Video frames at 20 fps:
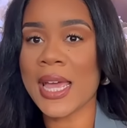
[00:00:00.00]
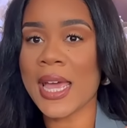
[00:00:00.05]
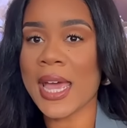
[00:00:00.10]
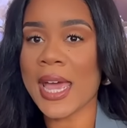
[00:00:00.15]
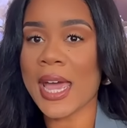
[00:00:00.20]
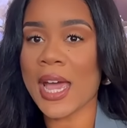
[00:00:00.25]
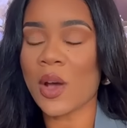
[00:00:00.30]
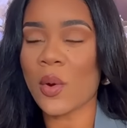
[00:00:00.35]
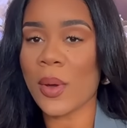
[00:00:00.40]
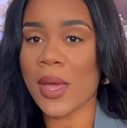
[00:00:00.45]

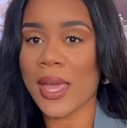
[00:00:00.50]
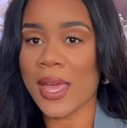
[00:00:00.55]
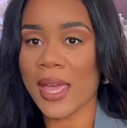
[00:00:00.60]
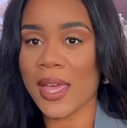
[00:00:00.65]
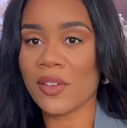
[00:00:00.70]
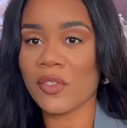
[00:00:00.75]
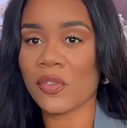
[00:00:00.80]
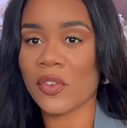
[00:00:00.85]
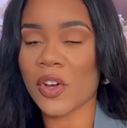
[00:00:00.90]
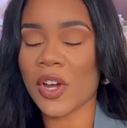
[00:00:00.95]

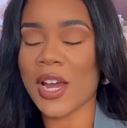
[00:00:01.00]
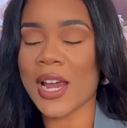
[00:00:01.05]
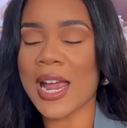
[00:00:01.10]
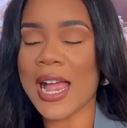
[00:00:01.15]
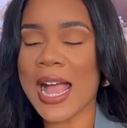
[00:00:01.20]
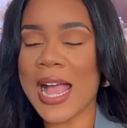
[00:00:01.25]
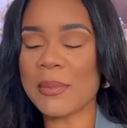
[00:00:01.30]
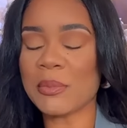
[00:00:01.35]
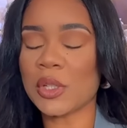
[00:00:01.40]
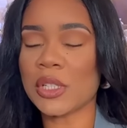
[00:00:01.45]
However,
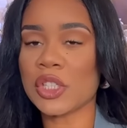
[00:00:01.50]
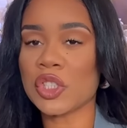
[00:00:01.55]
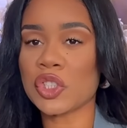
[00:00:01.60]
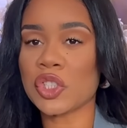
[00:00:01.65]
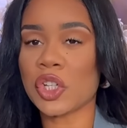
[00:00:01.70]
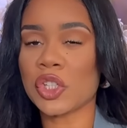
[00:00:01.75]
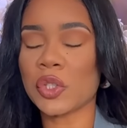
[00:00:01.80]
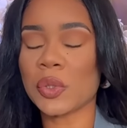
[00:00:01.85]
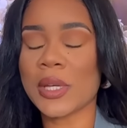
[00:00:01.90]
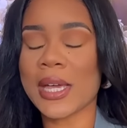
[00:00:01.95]
I'm gonna
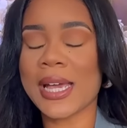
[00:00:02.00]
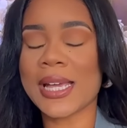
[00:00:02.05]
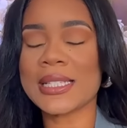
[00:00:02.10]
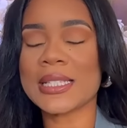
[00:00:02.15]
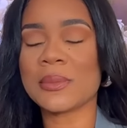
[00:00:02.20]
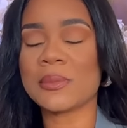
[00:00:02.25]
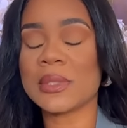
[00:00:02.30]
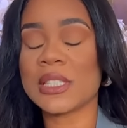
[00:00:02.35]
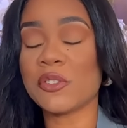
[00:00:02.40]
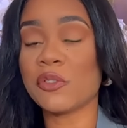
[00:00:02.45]
show you guys
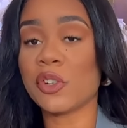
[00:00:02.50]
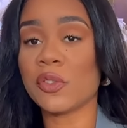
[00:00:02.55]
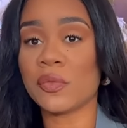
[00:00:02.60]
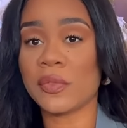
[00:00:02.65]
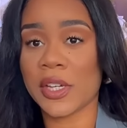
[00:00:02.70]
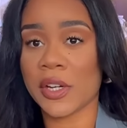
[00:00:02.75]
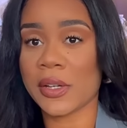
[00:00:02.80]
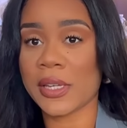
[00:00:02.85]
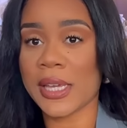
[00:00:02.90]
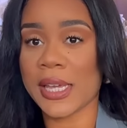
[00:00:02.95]
some different
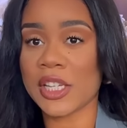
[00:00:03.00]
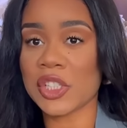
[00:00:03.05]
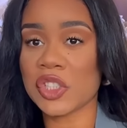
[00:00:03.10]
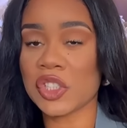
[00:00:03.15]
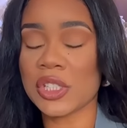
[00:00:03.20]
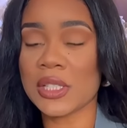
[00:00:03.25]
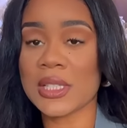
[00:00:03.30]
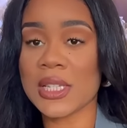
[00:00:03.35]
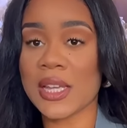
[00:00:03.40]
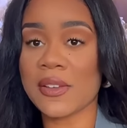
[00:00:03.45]

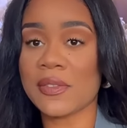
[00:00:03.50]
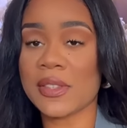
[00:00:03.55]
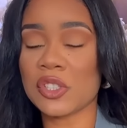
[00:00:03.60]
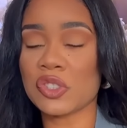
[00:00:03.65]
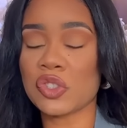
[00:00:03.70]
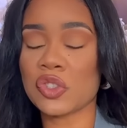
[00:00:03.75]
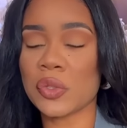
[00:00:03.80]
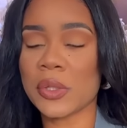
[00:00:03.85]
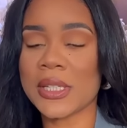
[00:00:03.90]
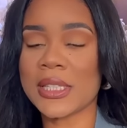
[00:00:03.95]
variations of
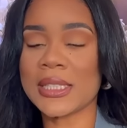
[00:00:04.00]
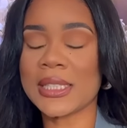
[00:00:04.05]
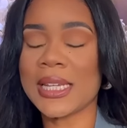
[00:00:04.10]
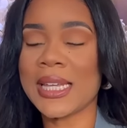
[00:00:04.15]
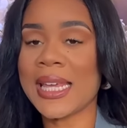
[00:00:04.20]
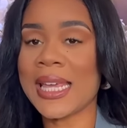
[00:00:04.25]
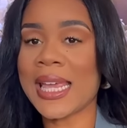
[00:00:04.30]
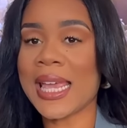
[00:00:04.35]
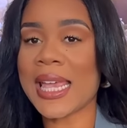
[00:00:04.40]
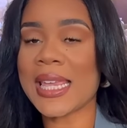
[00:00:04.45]
this trend,
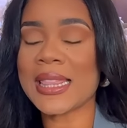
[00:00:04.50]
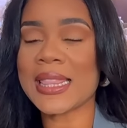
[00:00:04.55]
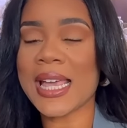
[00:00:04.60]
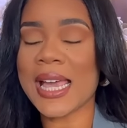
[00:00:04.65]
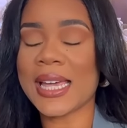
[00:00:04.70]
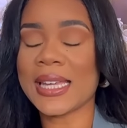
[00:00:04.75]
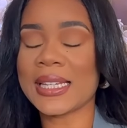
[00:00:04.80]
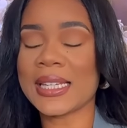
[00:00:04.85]
and that